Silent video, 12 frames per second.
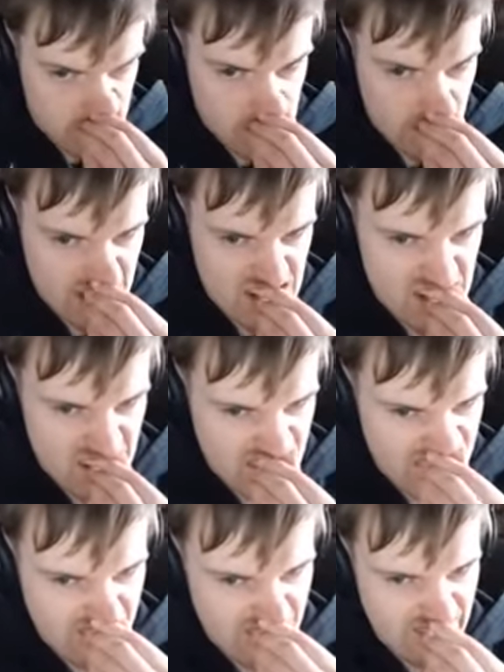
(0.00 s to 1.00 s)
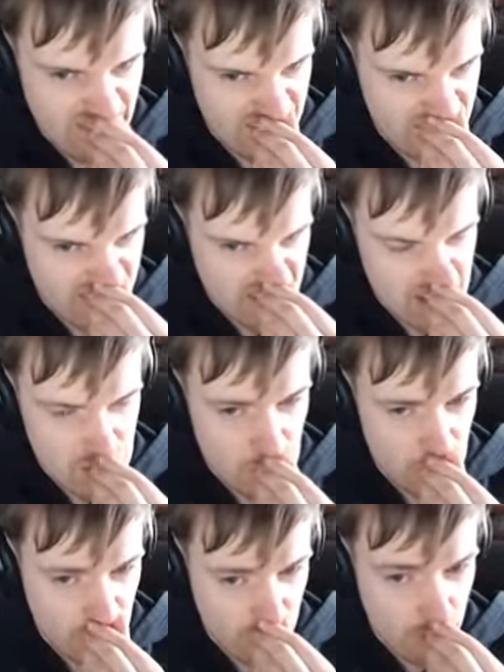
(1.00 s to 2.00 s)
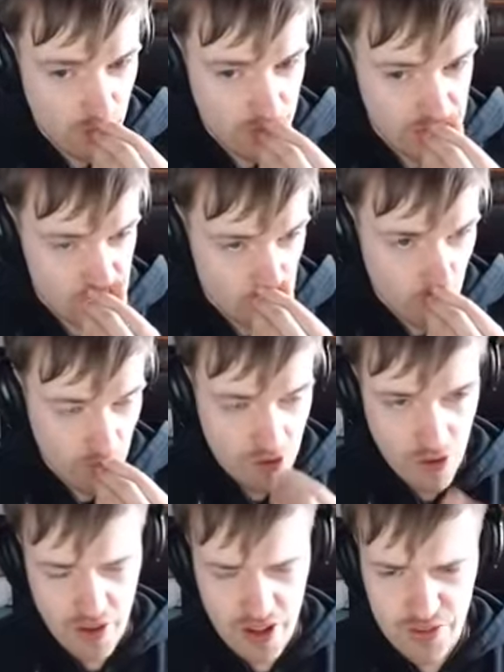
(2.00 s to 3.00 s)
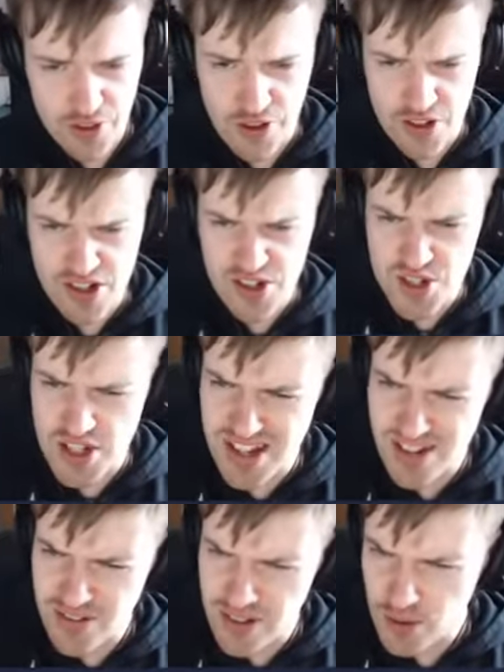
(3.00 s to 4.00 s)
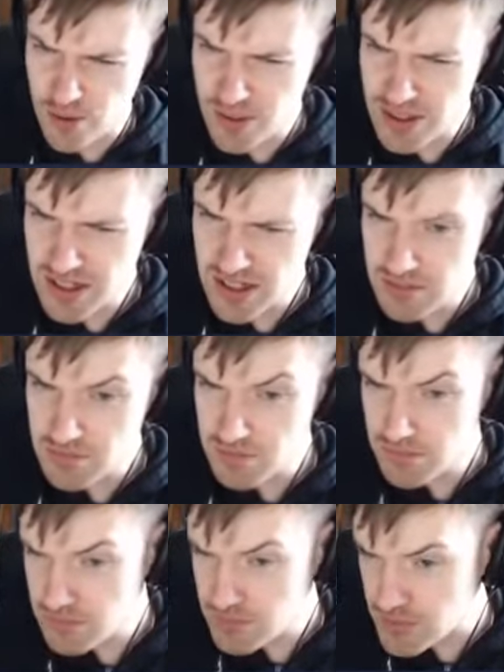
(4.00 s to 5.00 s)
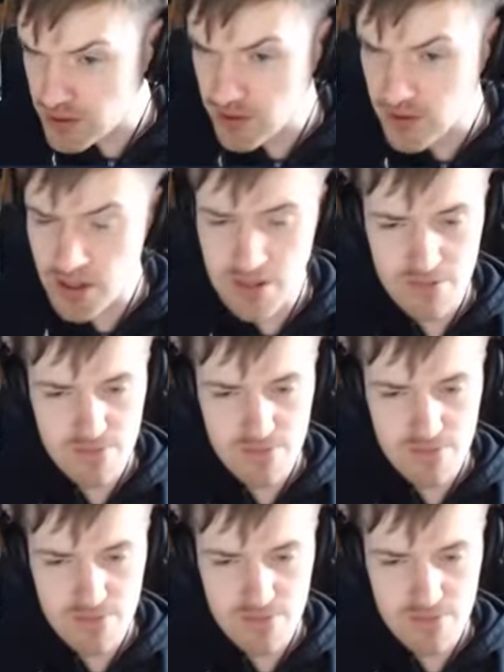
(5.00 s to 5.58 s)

So that's um, that's two for the right and one for the left. Did I deceive you? Did I?